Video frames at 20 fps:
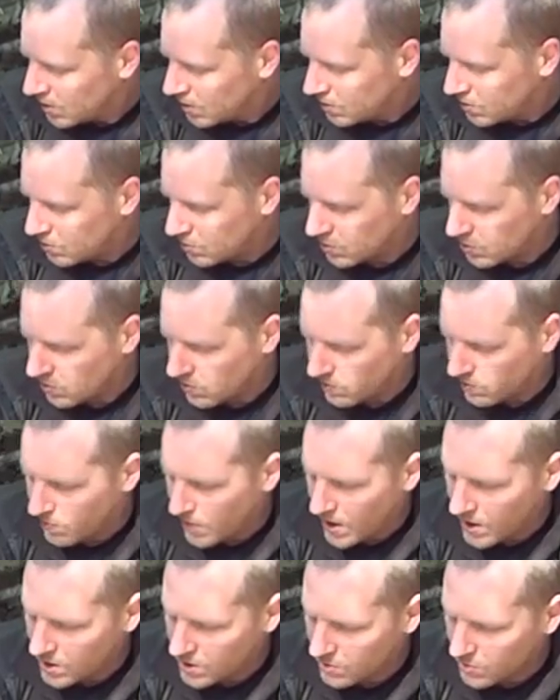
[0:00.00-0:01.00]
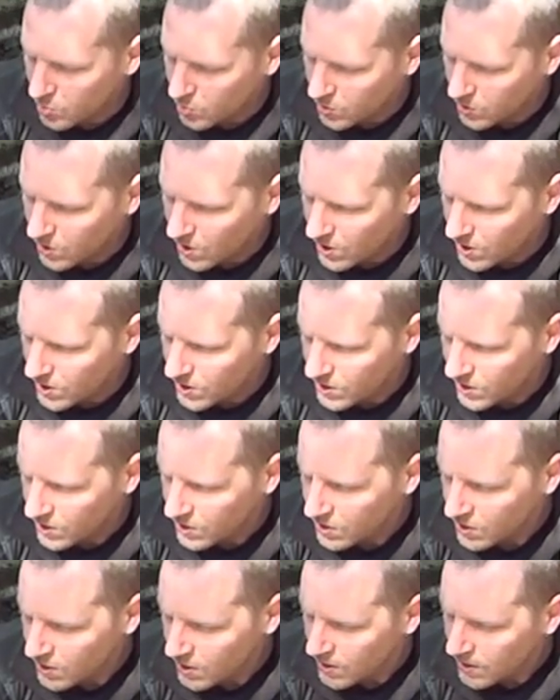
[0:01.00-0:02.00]
to a sort of manageable size
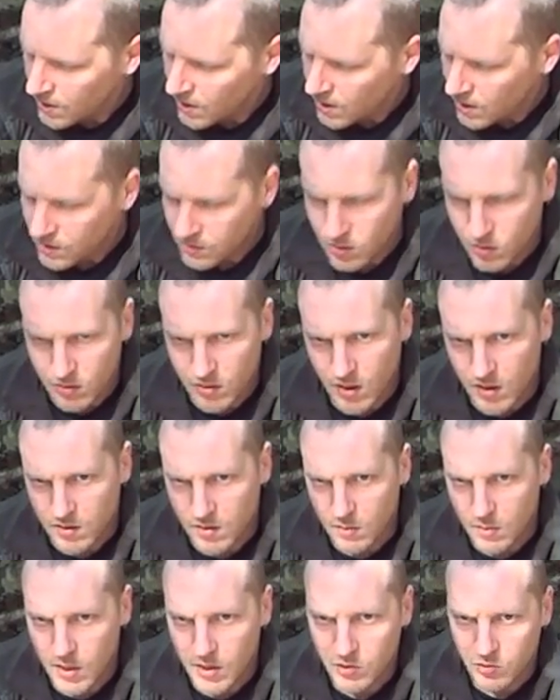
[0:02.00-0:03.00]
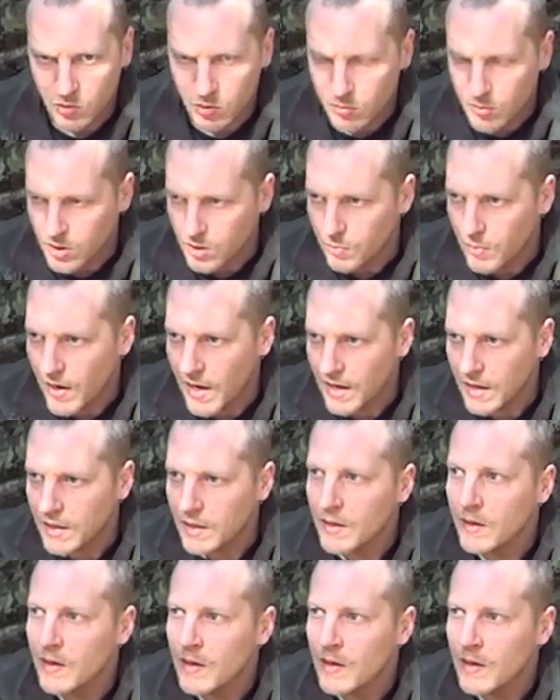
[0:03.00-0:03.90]
so it takes up less room in your pack.